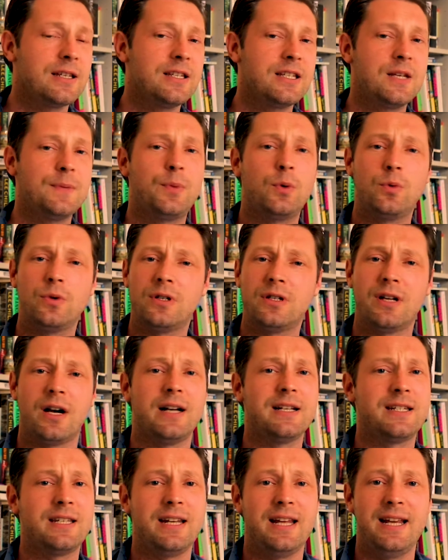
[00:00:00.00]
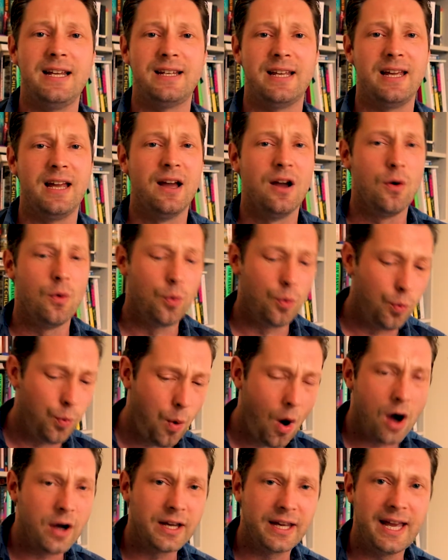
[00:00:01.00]
and simple, nice and easy,
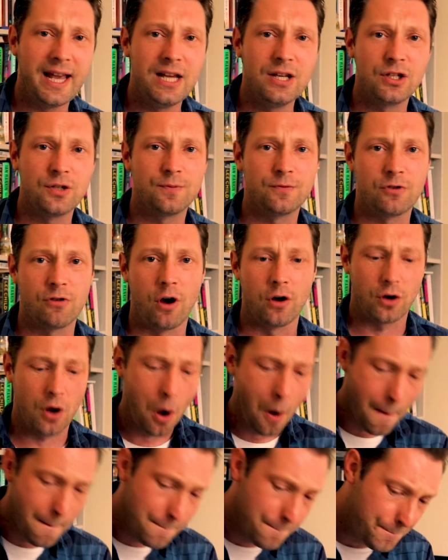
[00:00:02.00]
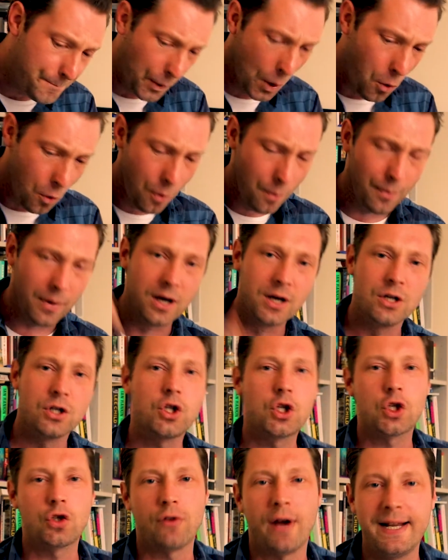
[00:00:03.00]
one key stroke, boom,
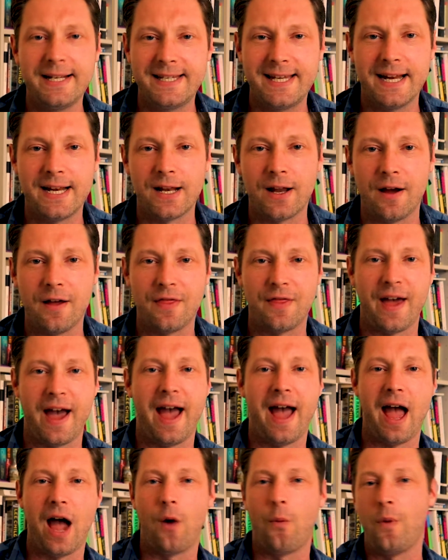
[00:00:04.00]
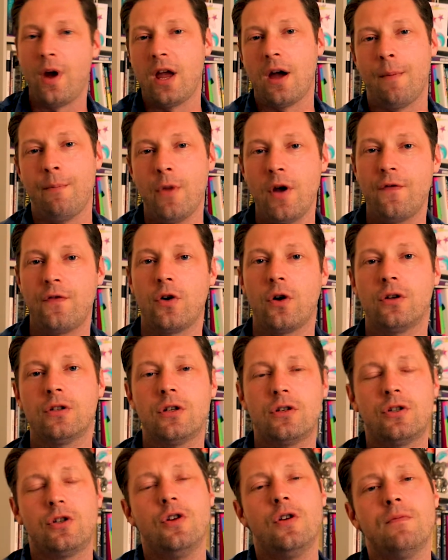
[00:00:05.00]
straight in like that. And we are moving
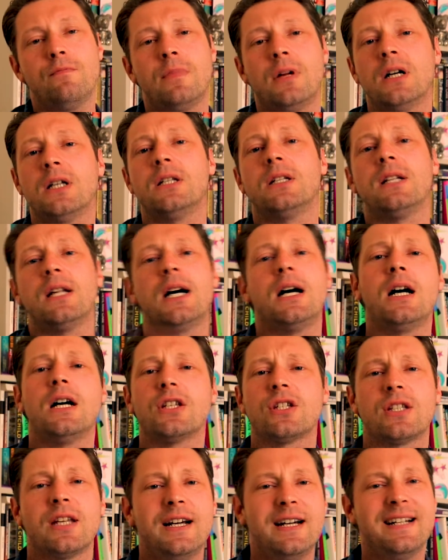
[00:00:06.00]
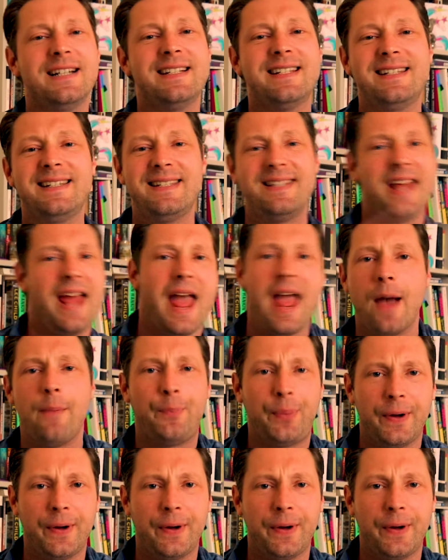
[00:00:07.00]
on to my last tip.